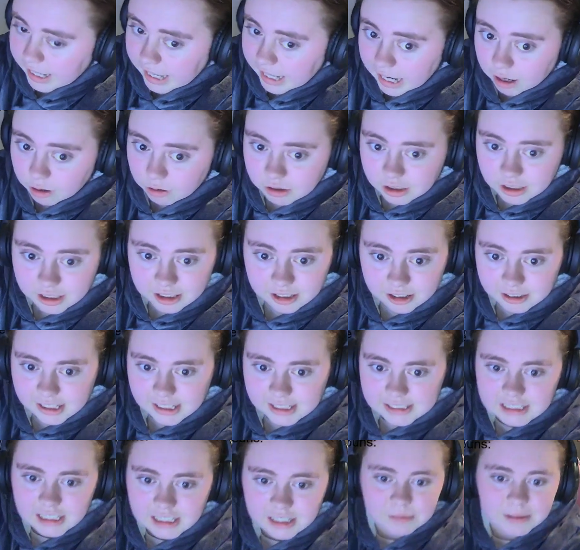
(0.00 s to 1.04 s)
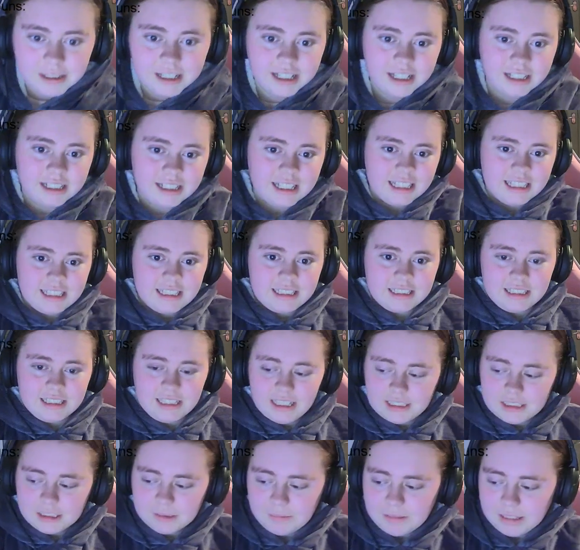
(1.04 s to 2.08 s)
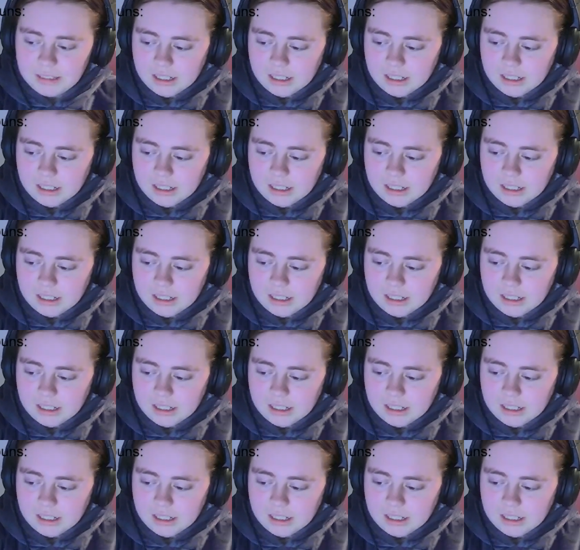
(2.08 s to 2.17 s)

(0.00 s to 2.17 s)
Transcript: an outlet on that side of my head eh, desk.